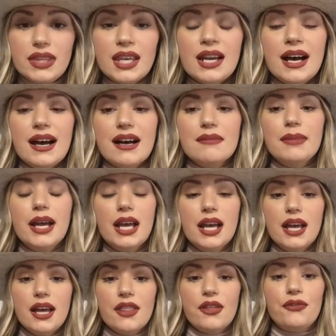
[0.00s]

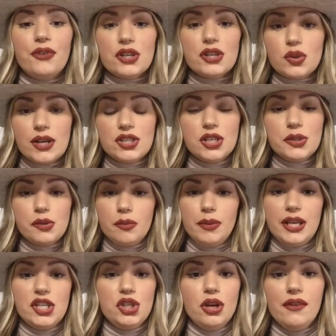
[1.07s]
The first questions would
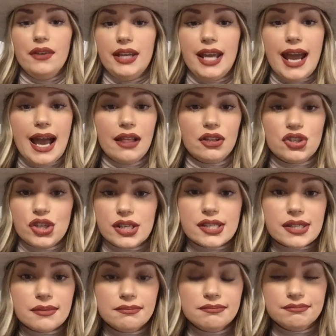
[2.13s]
be, do you have any
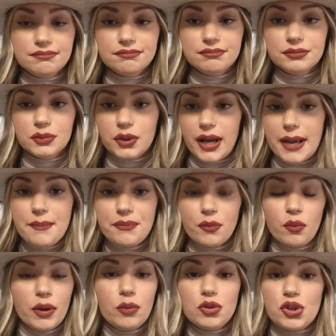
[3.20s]
allergies? Okay,
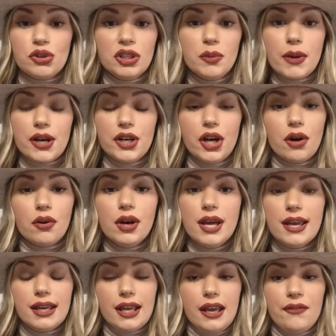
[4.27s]
we truly want to know.
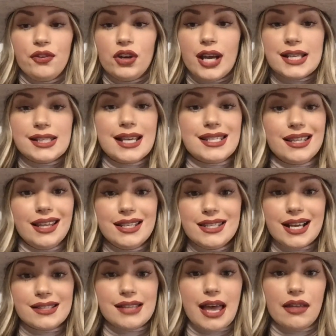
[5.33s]
If your guest has a
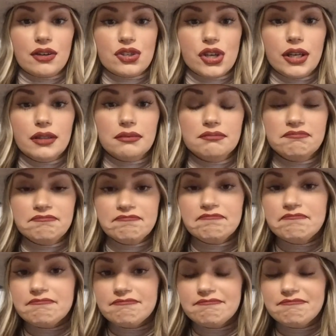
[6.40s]
latex allergy,
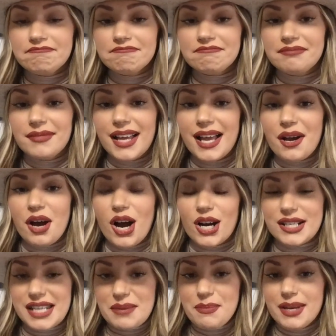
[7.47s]
our
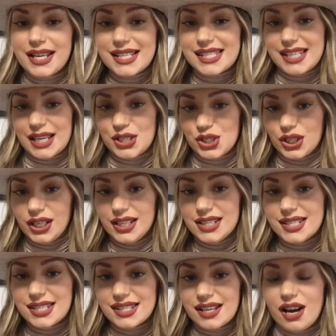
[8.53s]
tape-in
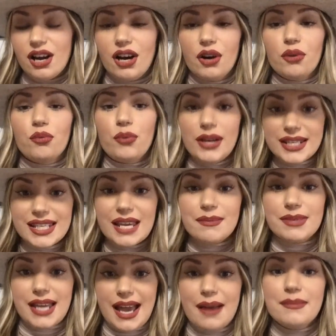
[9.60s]
extensions, our retape
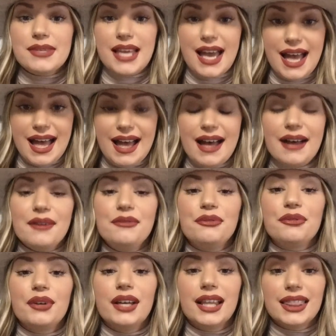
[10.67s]
tabs have
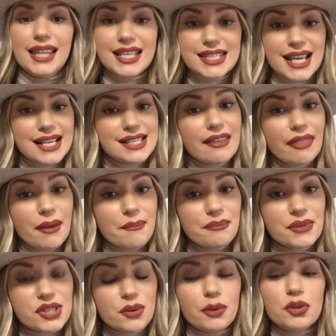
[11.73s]
latex in them.
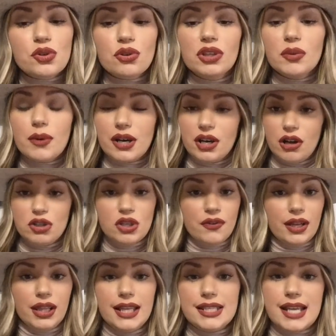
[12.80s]
So we truly want to know, do you have
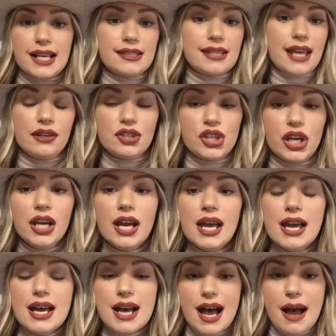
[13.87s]
a latex allergy?
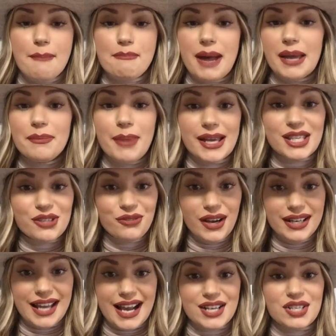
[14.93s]
My best
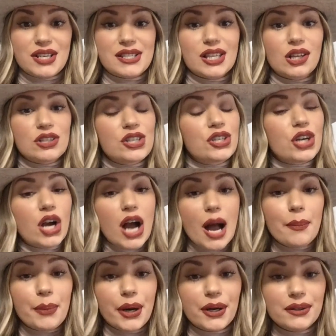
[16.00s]
friend actually is allergic to
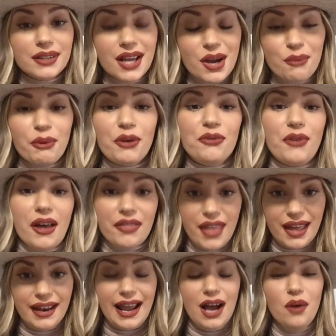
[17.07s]
copper. We found
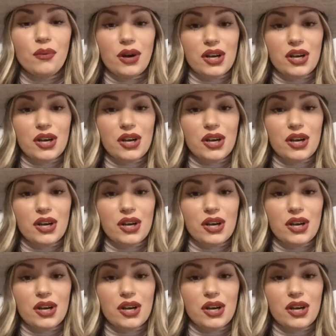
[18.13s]
that out.